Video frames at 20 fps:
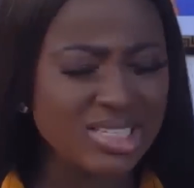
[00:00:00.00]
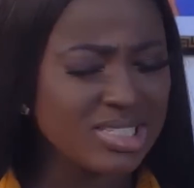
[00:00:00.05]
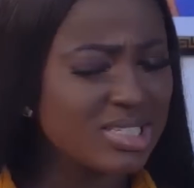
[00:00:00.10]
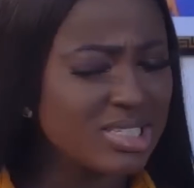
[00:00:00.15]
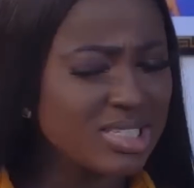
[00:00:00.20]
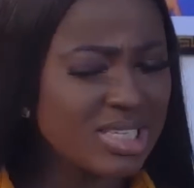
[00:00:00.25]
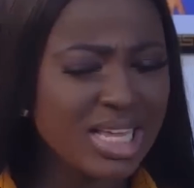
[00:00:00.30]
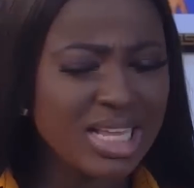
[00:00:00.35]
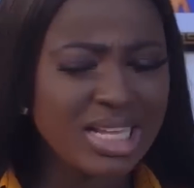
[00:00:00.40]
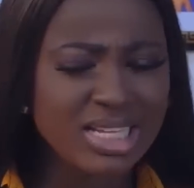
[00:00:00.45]
He's
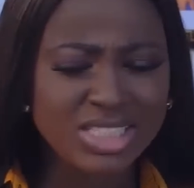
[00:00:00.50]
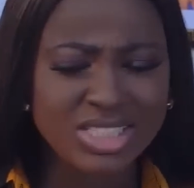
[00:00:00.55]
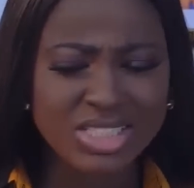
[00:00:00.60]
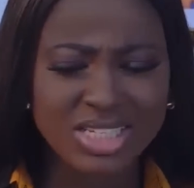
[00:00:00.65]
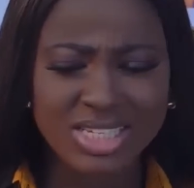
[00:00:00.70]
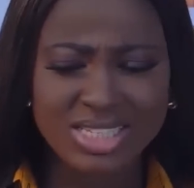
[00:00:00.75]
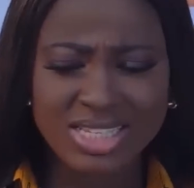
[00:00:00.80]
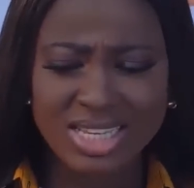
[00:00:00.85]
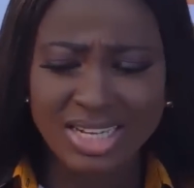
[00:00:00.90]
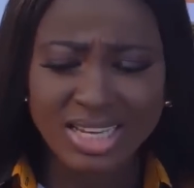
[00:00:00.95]

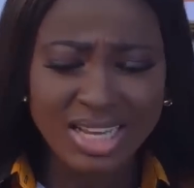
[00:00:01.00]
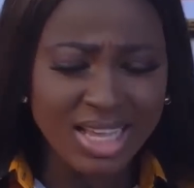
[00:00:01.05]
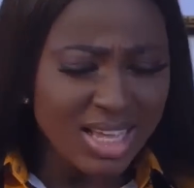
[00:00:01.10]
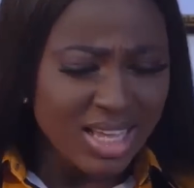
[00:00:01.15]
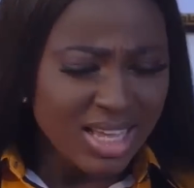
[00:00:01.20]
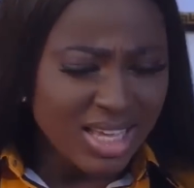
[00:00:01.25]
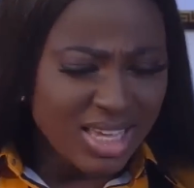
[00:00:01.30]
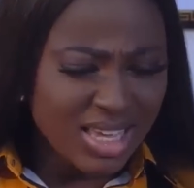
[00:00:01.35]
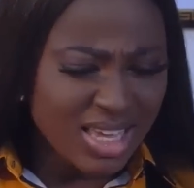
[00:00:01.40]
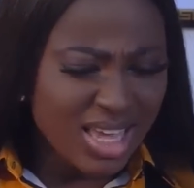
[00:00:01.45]
intelligent and
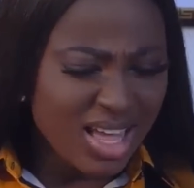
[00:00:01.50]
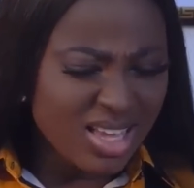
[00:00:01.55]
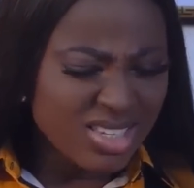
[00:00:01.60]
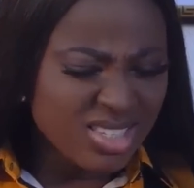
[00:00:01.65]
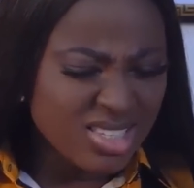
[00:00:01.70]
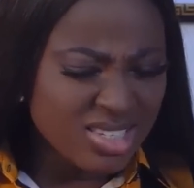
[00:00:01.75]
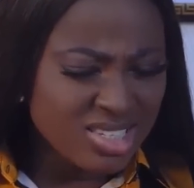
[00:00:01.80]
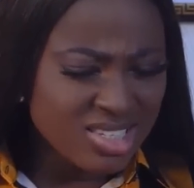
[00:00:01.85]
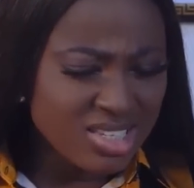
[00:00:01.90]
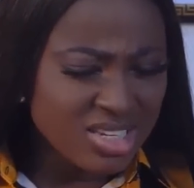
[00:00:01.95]
he
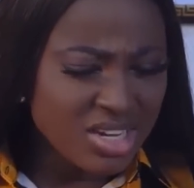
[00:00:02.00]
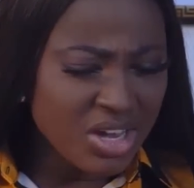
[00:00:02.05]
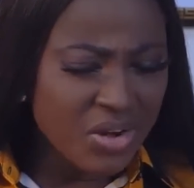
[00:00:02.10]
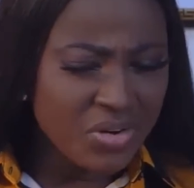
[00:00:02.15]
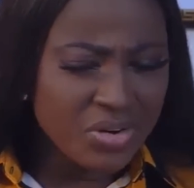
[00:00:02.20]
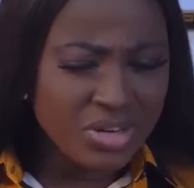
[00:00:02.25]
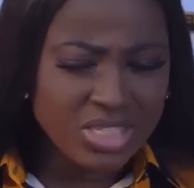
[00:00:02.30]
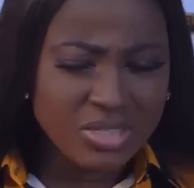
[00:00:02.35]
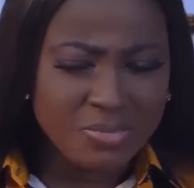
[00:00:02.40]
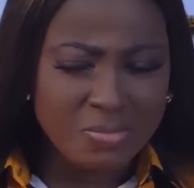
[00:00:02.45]
has this
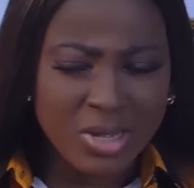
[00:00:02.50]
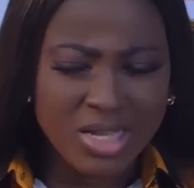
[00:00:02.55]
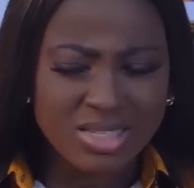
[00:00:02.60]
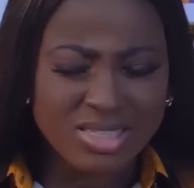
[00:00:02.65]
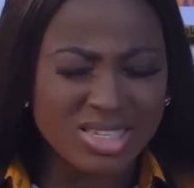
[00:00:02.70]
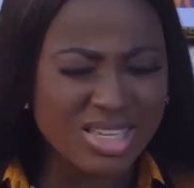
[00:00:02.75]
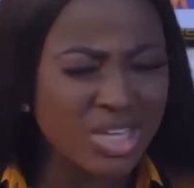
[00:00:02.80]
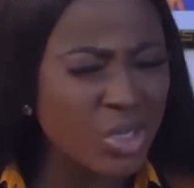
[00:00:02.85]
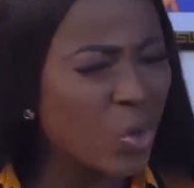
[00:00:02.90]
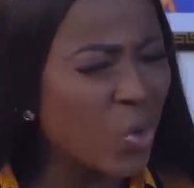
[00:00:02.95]

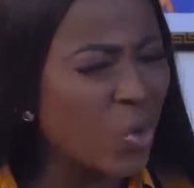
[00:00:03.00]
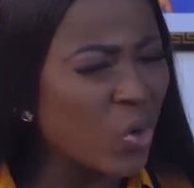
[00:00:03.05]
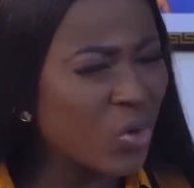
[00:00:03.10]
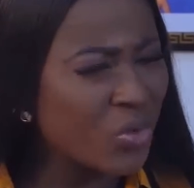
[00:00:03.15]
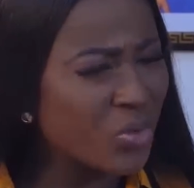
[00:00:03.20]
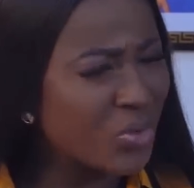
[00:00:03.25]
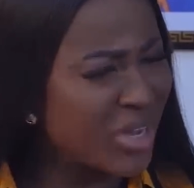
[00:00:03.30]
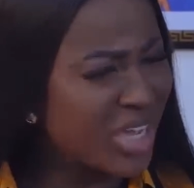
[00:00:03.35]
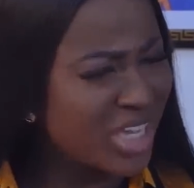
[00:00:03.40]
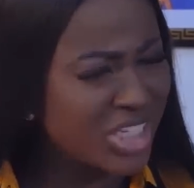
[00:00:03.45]
charismatic
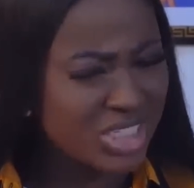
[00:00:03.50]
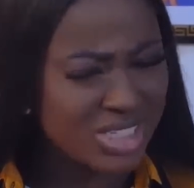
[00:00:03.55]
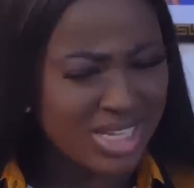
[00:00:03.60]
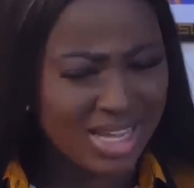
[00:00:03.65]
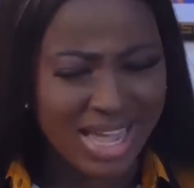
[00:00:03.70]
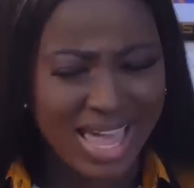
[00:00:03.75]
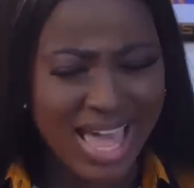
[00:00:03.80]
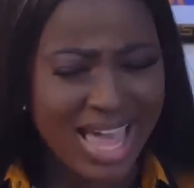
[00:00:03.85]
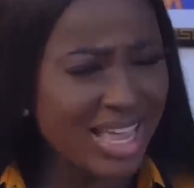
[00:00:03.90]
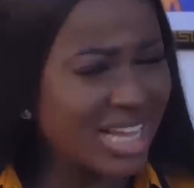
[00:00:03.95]
courage that